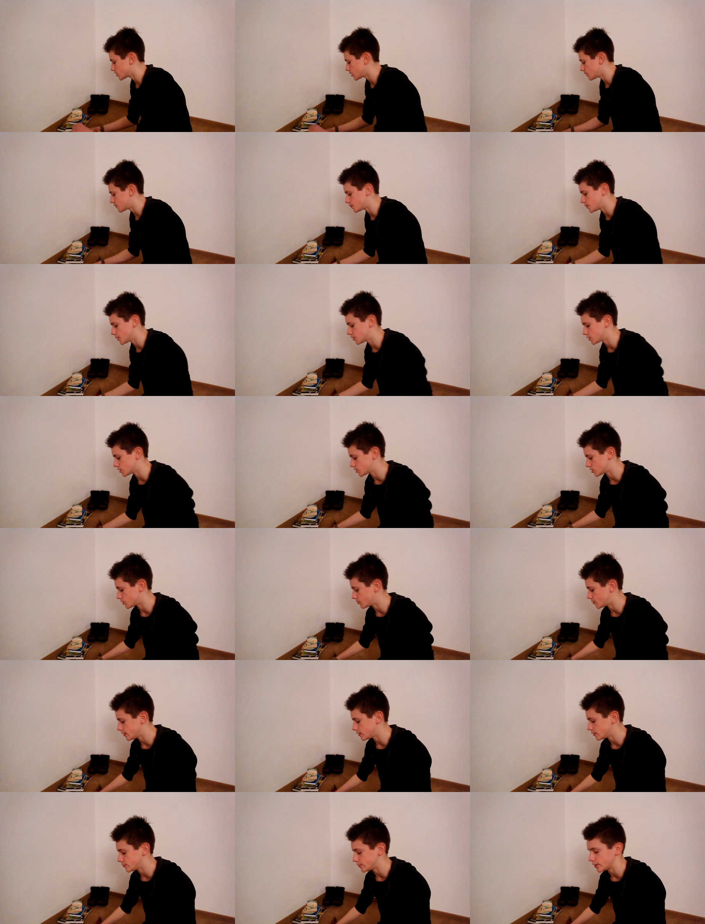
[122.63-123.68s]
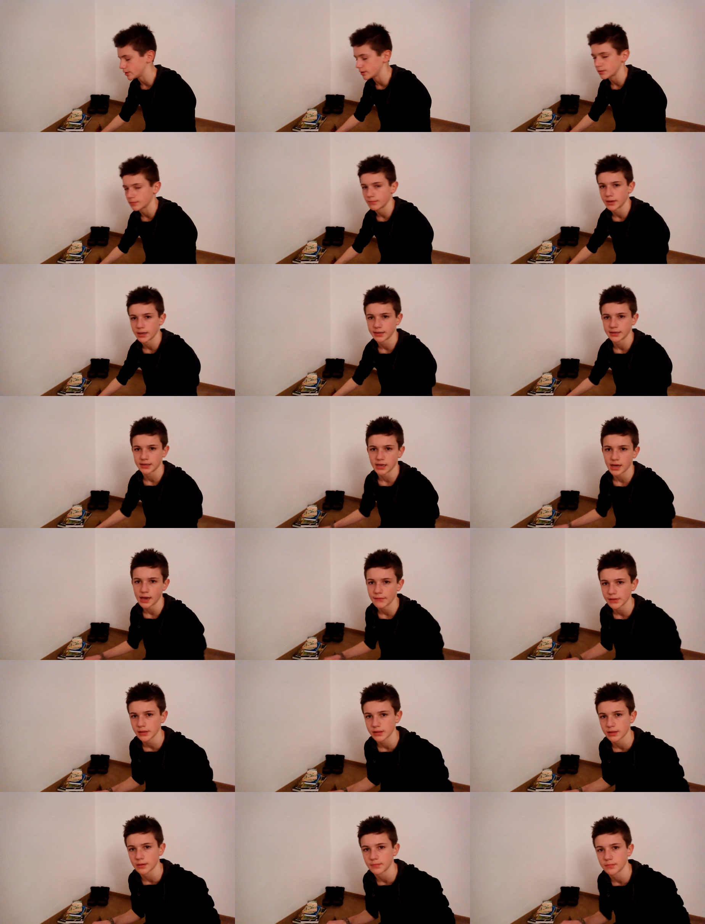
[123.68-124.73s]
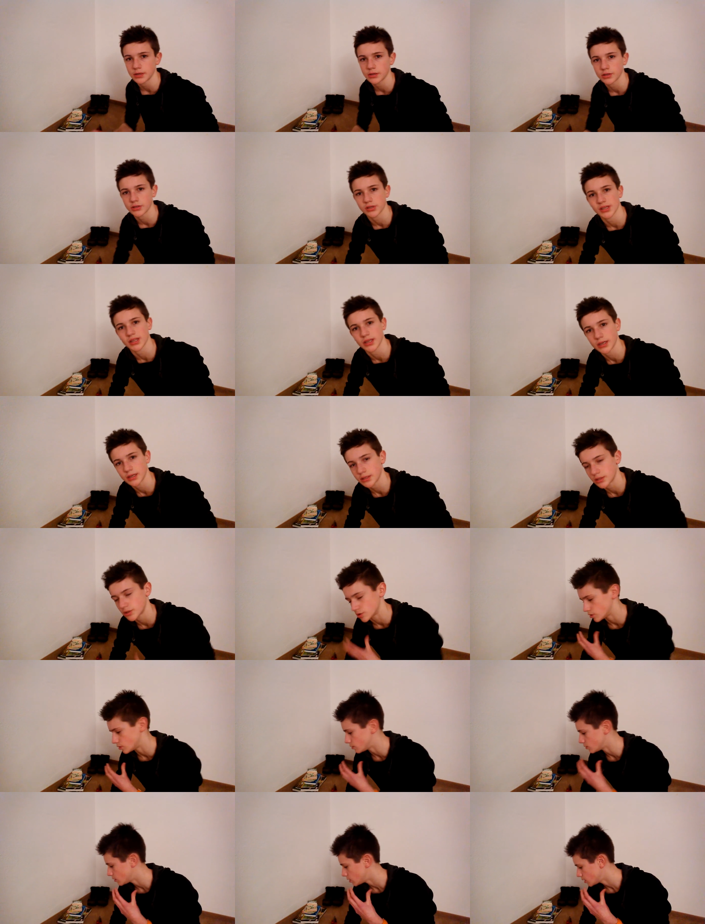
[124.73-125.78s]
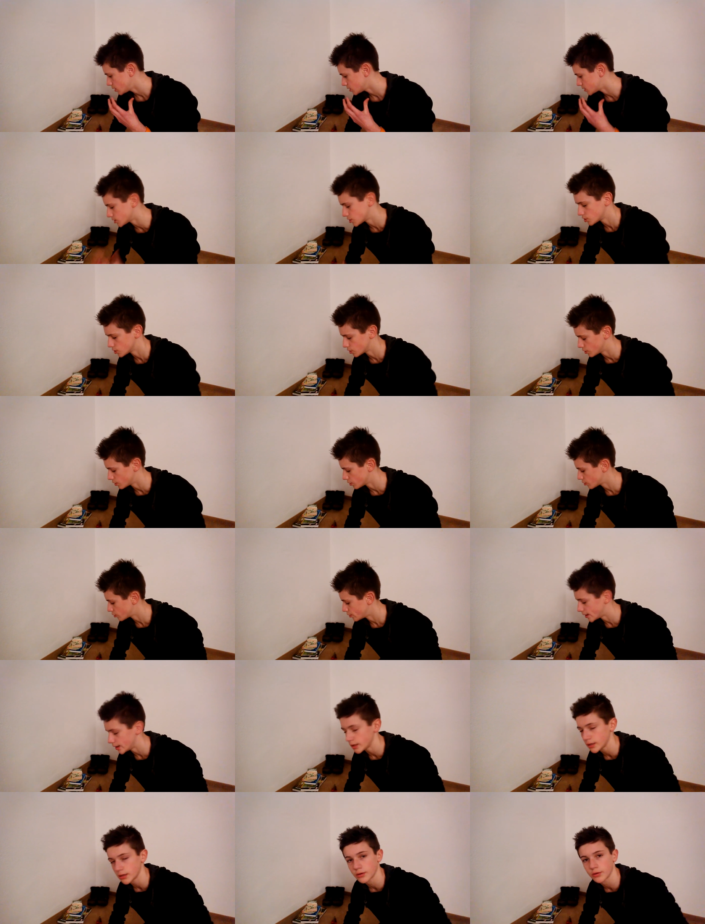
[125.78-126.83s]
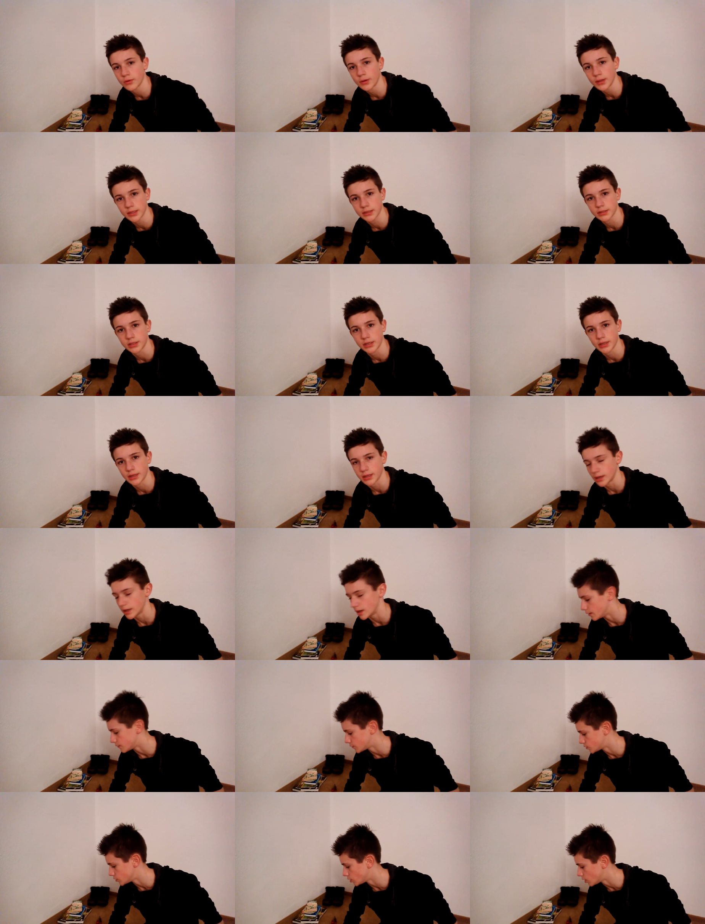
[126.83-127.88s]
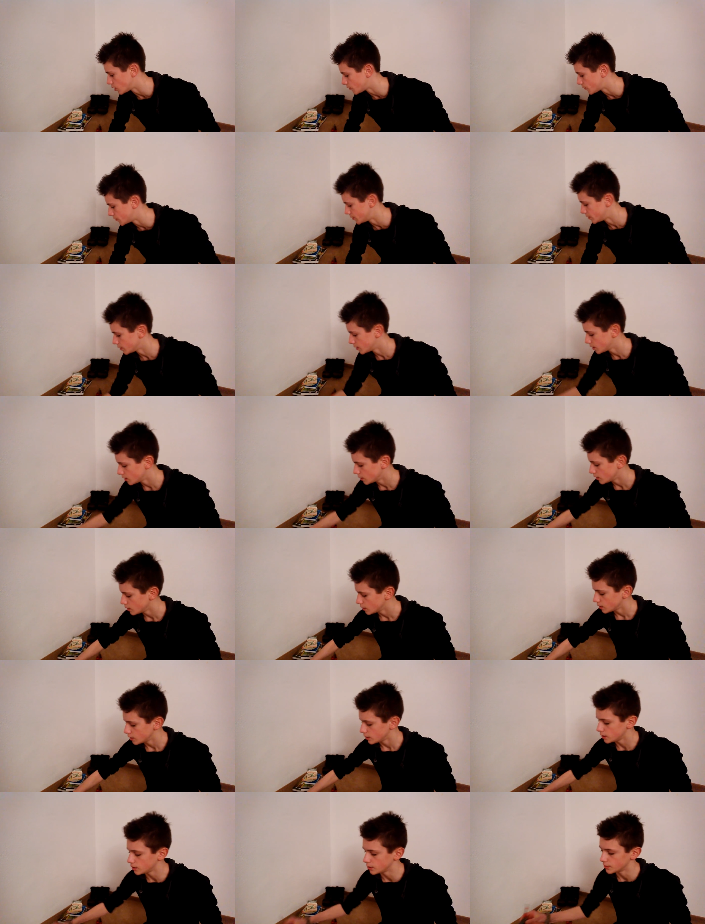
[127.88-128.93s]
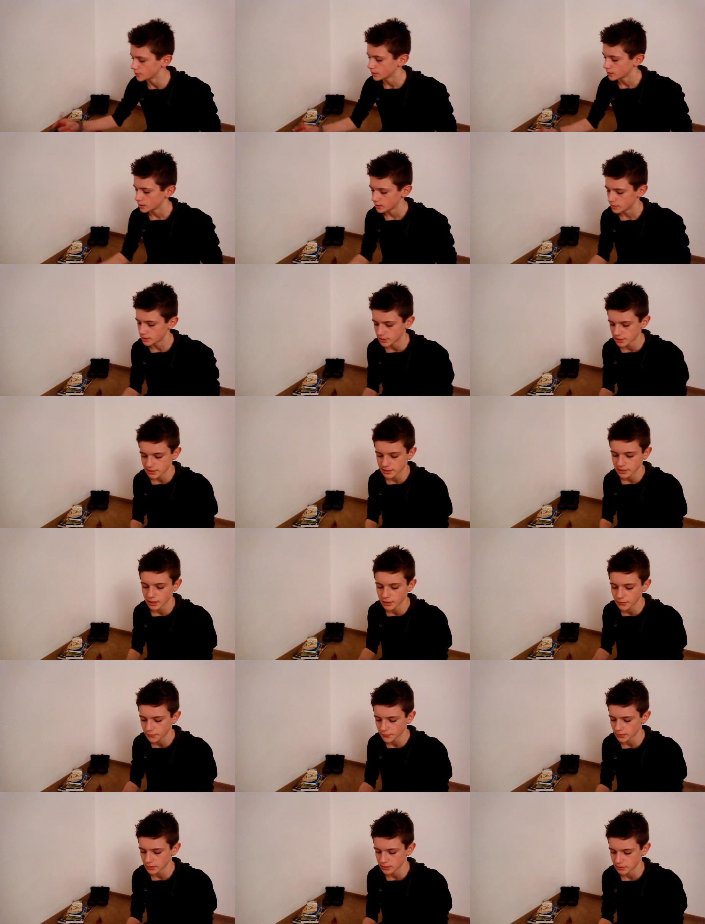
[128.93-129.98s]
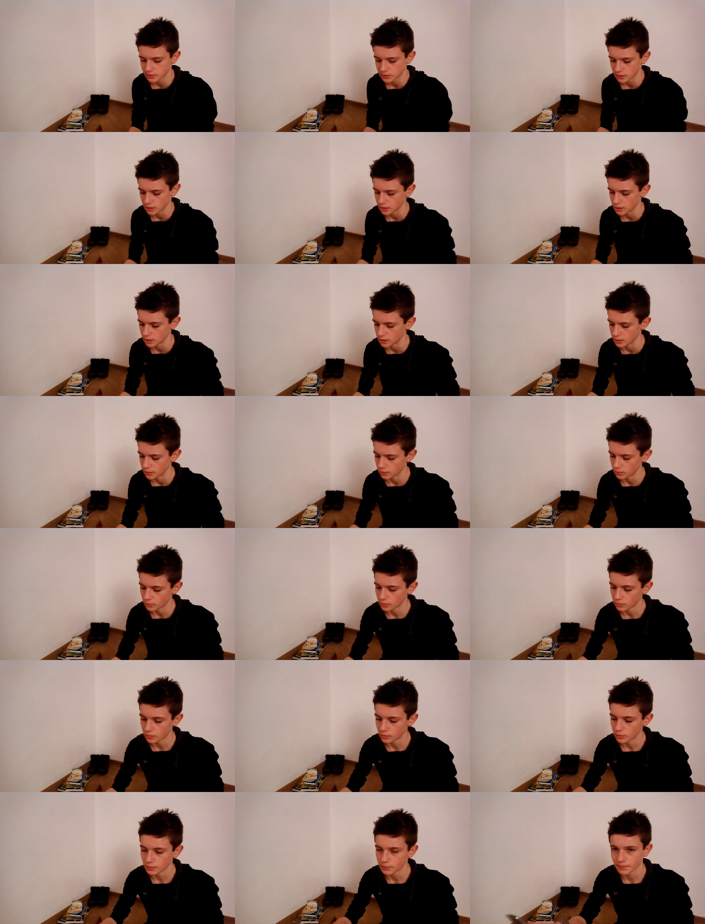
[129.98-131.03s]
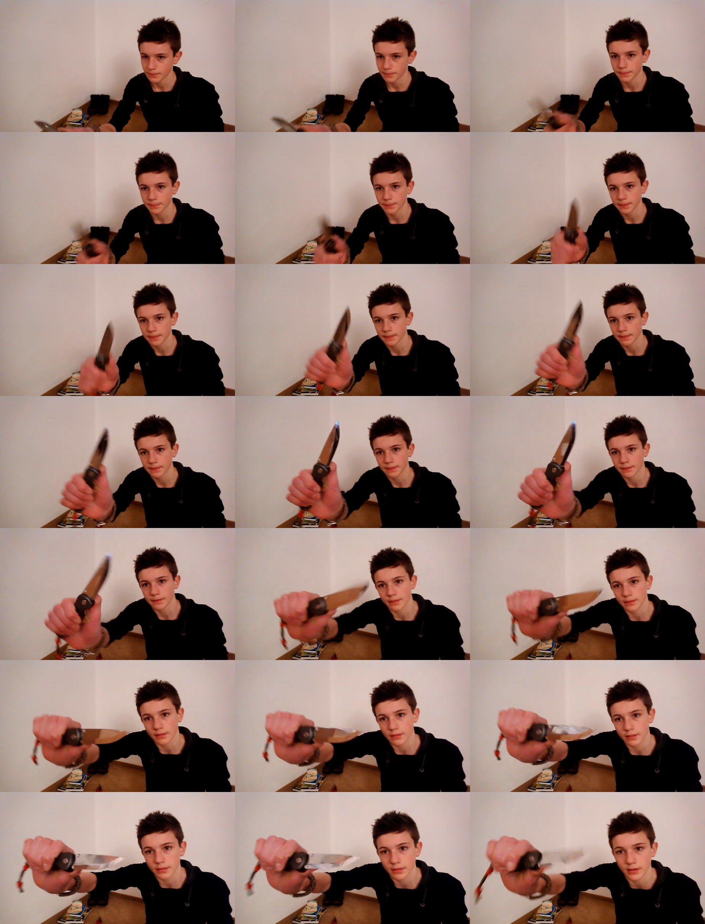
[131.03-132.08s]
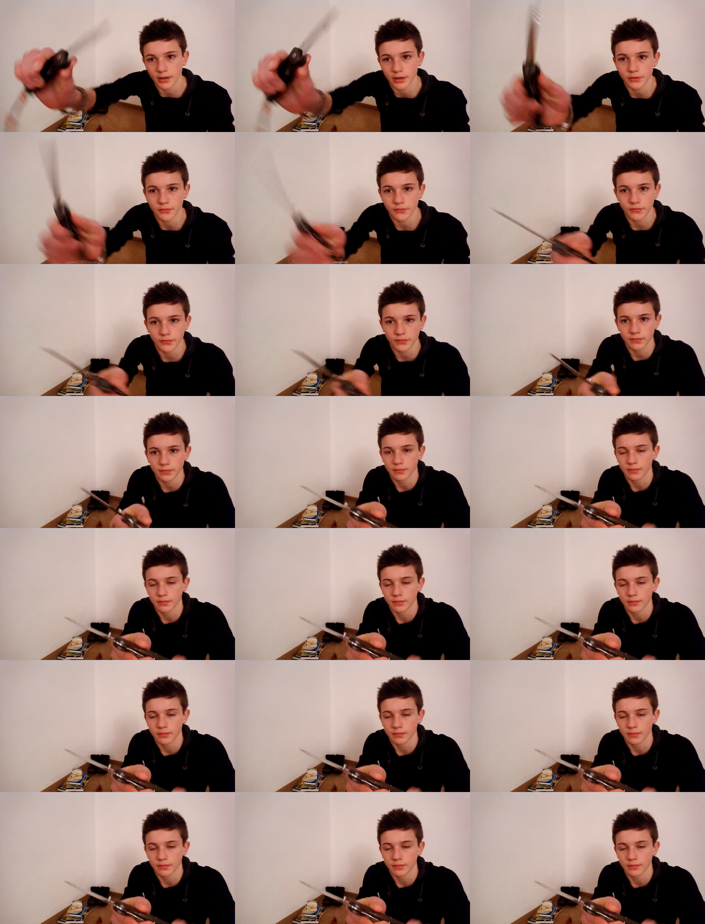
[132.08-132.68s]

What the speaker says: knives? Because I really recommend having them, because they have such a good quality they have to offer. Here, this knife is a knife